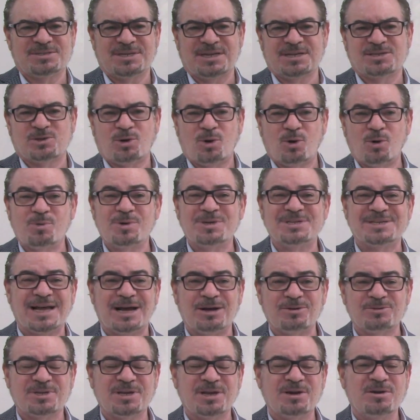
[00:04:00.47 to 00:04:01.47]
that's always
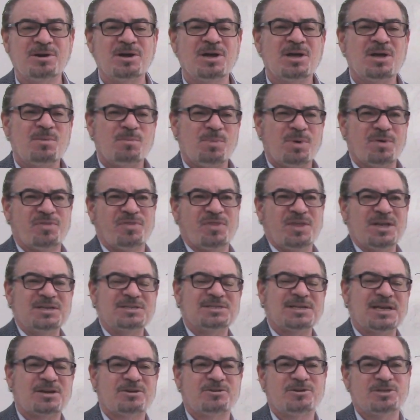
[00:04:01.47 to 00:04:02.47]
out there. But
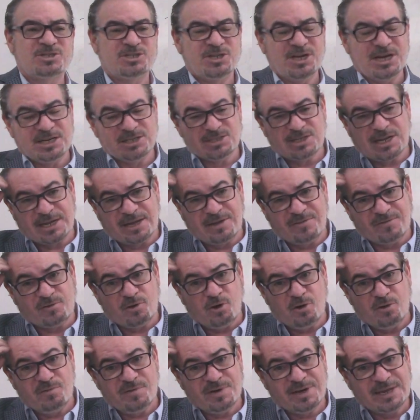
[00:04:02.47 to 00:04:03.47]
things that could change, like if
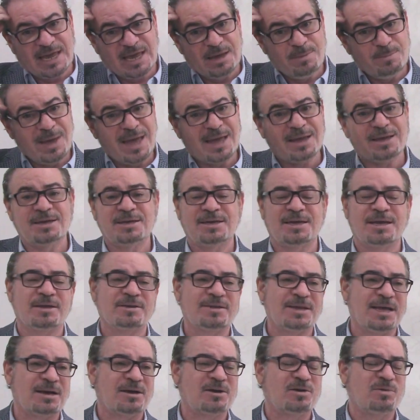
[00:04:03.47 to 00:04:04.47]
COVID came back
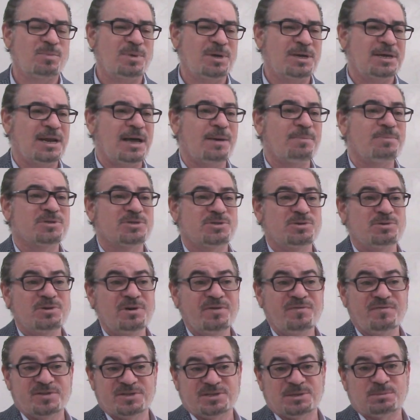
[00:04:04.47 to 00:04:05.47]
again, that could be an opportunity
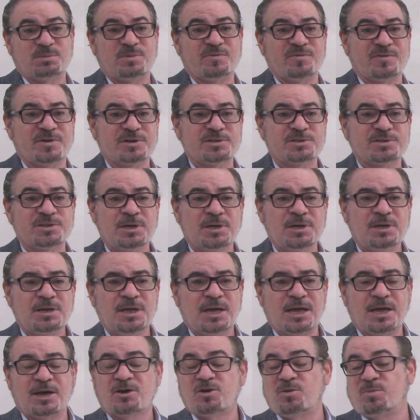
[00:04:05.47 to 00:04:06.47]
for some of us.
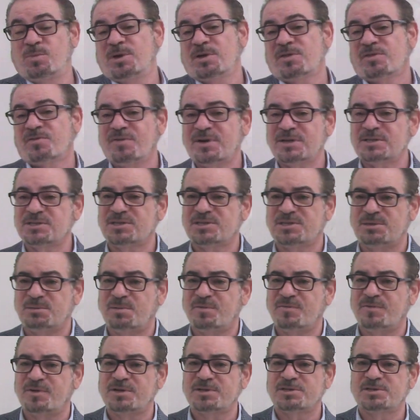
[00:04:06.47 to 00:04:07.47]
It could be a threat to some
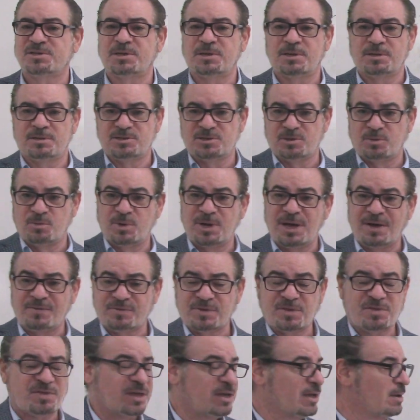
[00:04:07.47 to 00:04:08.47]
of us. So we have
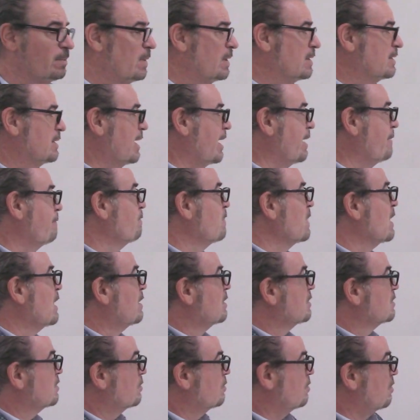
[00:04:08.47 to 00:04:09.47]
to think about that.
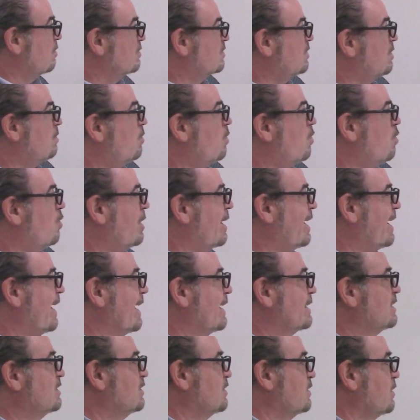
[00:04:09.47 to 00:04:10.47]
So those are more
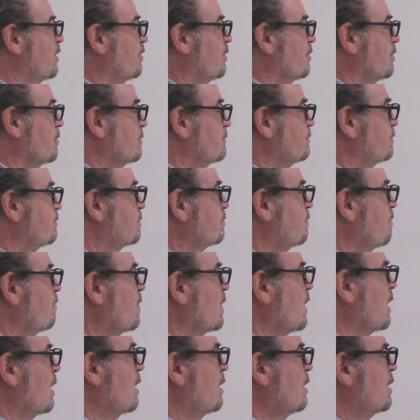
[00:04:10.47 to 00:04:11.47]
external.
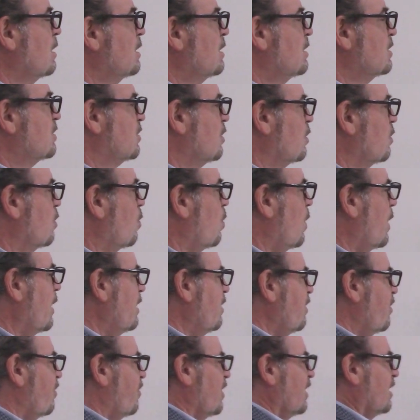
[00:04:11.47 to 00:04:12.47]
So the way
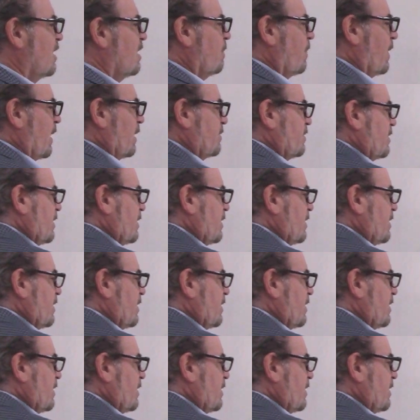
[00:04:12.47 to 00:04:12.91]
to think about